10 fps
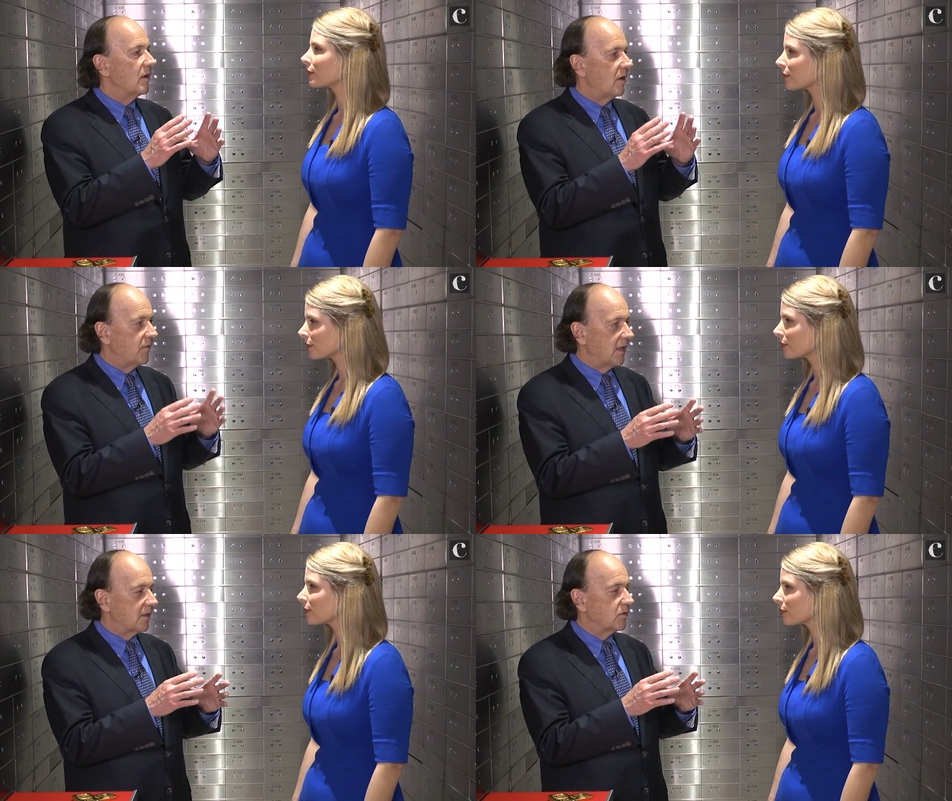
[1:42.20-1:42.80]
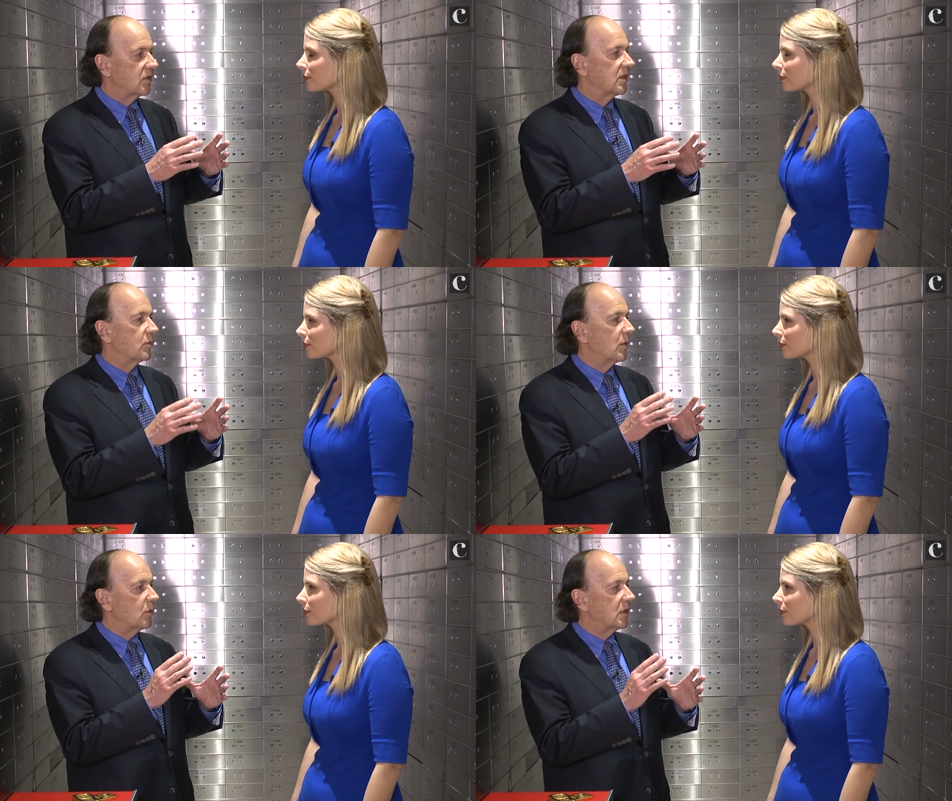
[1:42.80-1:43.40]
Speaker 1: uh, financial
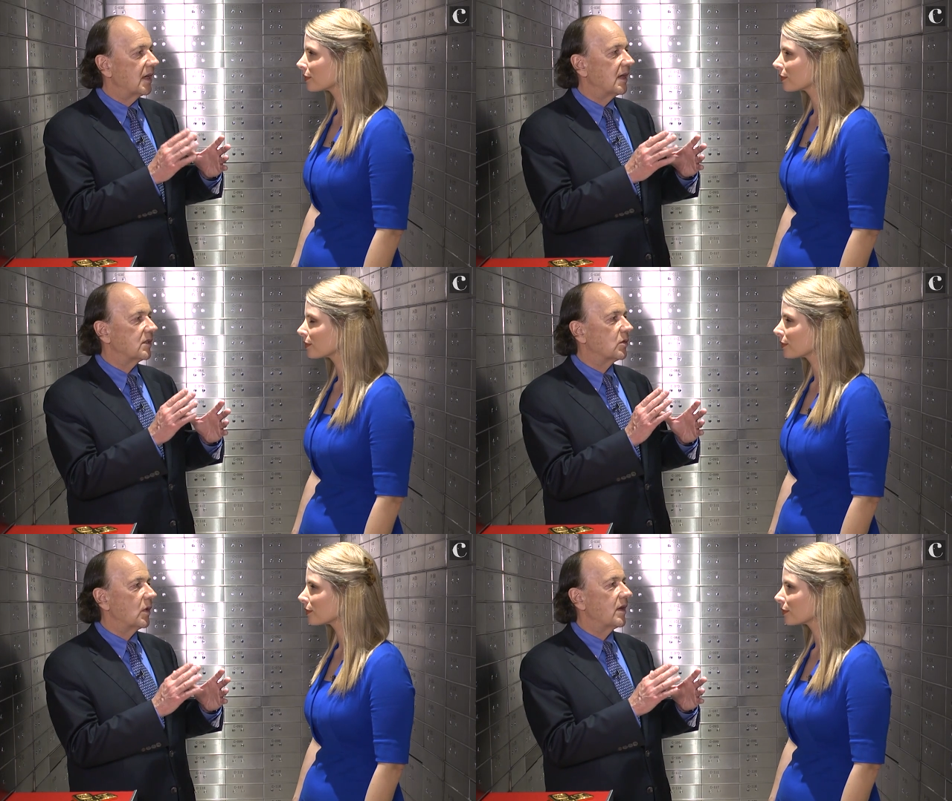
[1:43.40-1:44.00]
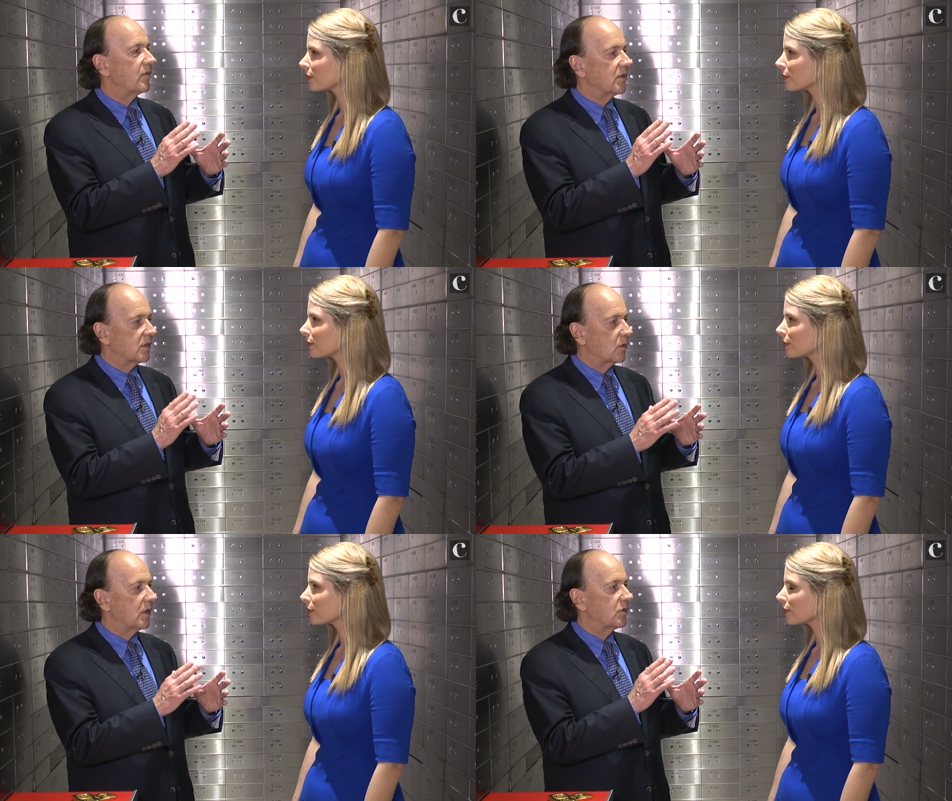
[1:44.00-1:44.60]
system. We were days away from the
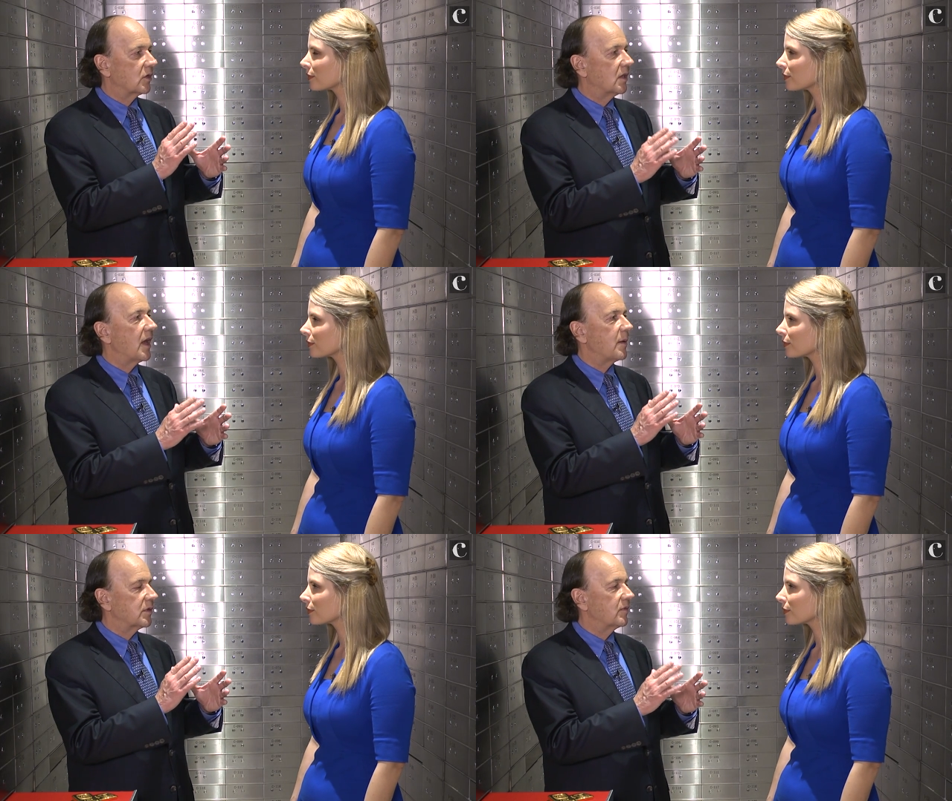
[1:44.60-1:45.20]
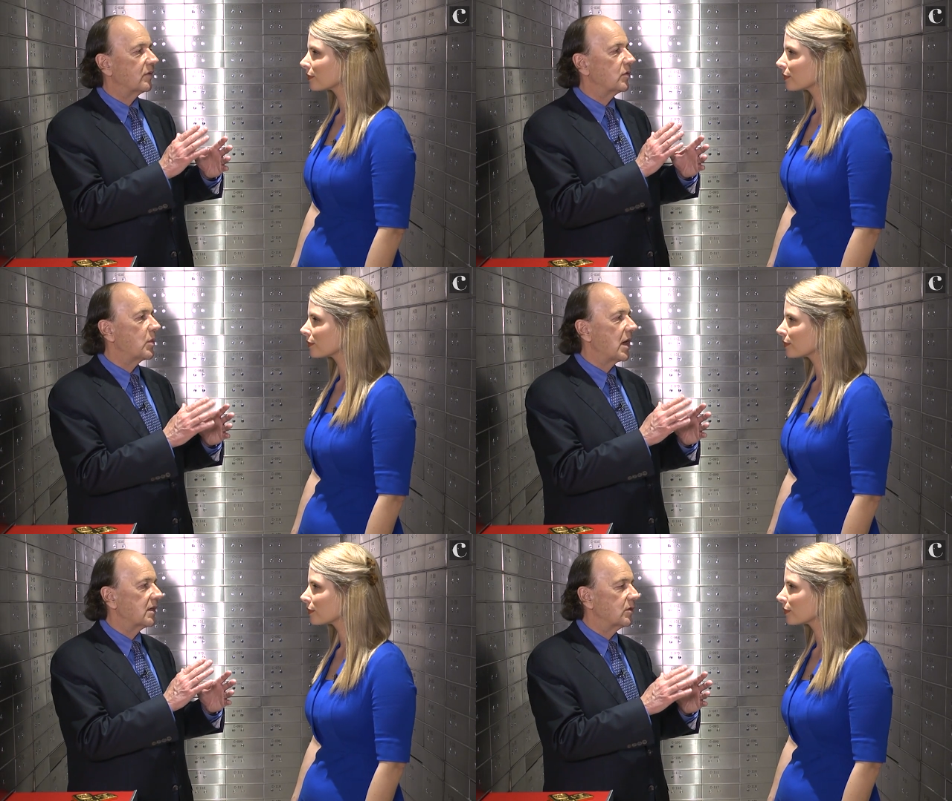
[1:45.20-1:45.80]
sequential collapse of every
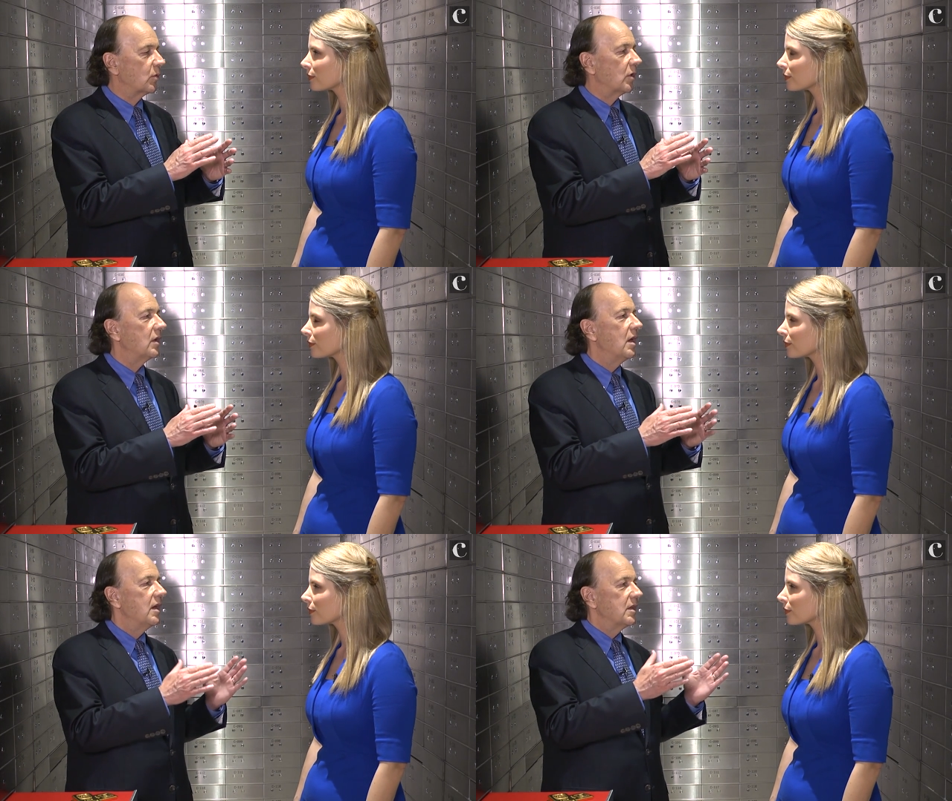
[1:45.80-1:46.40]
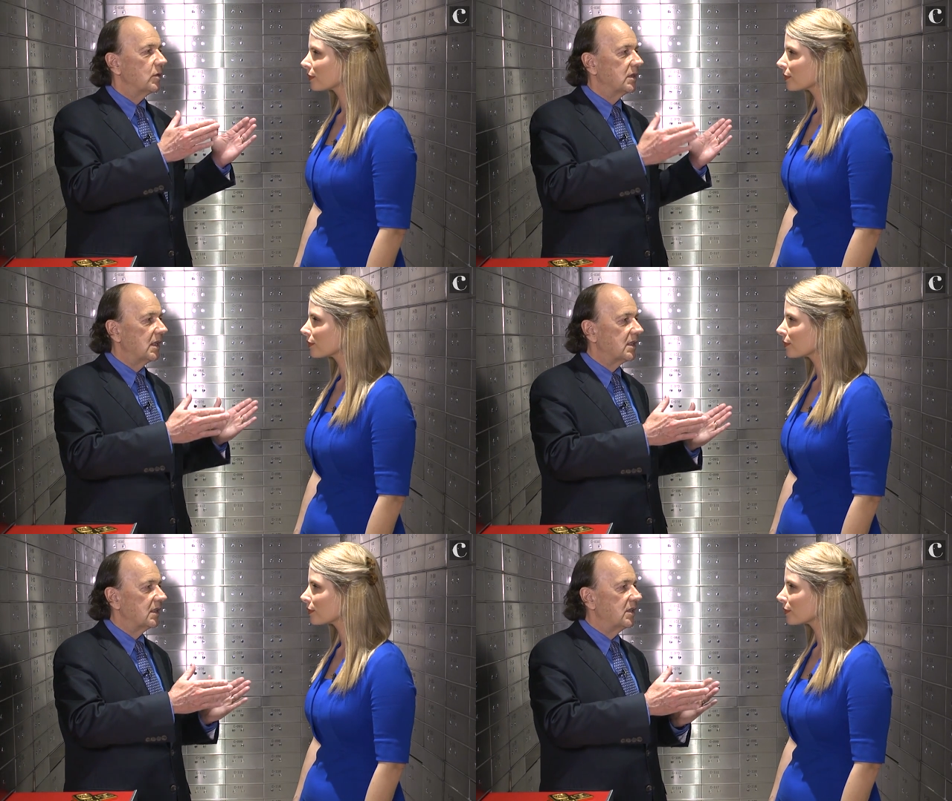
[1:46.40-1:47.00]
bank in the world. So I
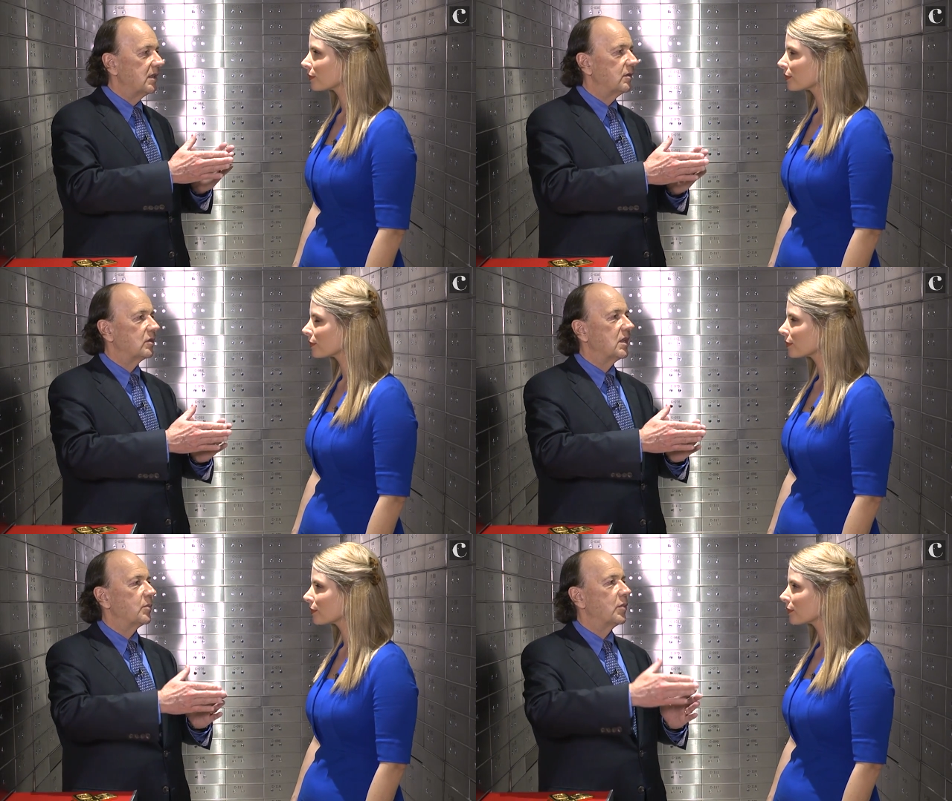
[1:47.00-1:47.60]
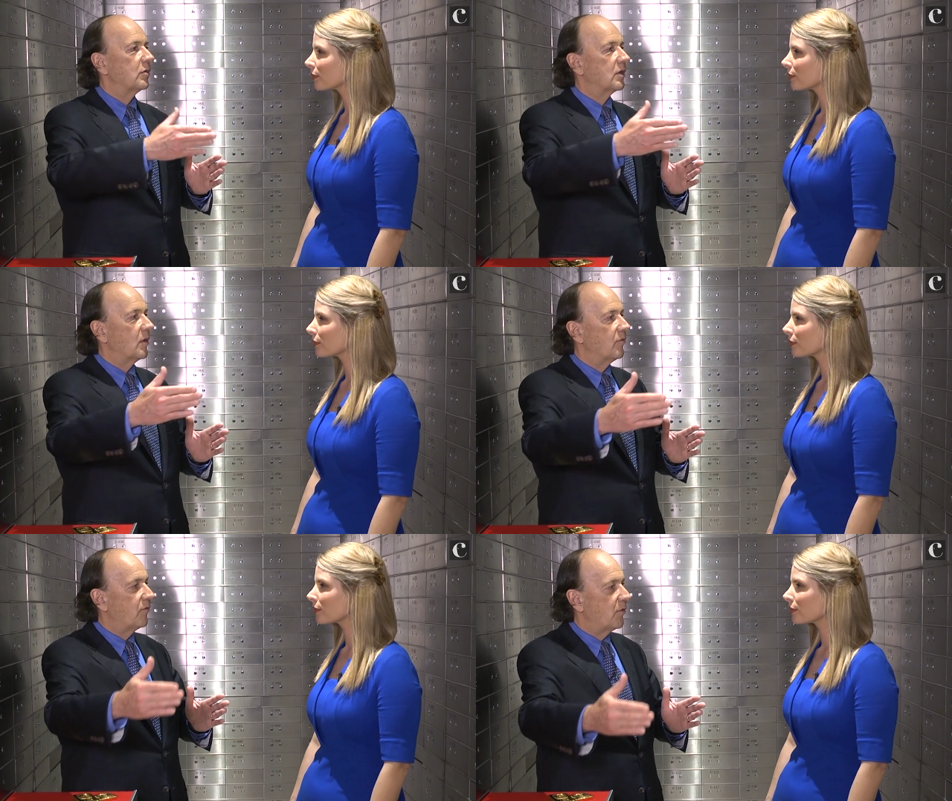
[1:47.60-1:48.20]
take that 10 year tempo,
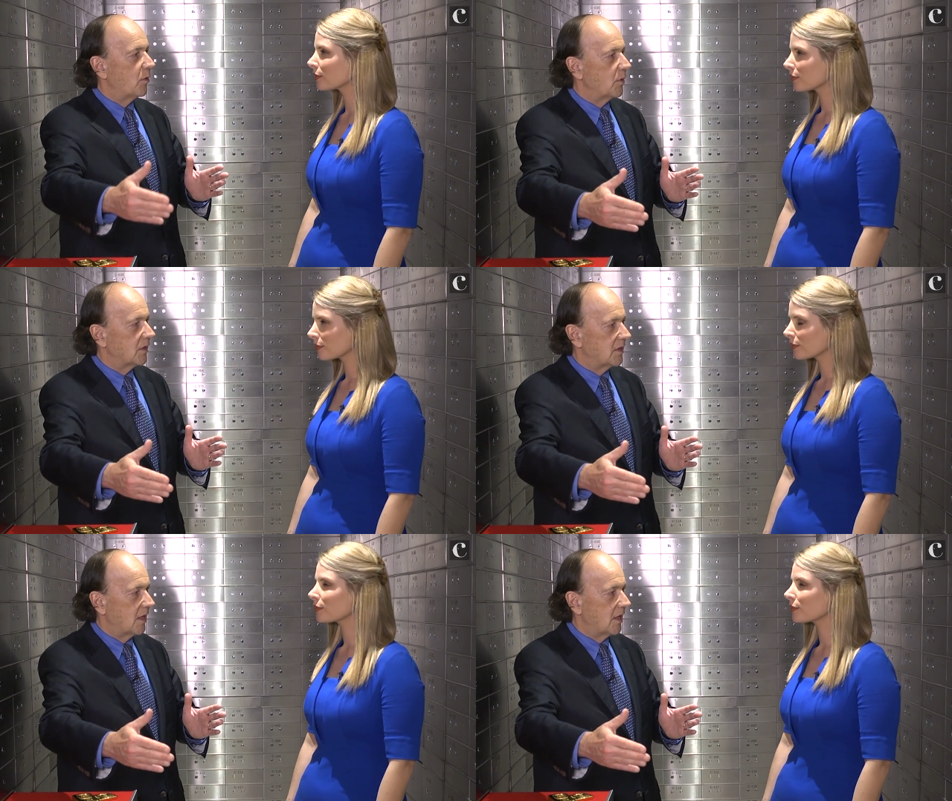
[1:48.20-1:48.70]
come forward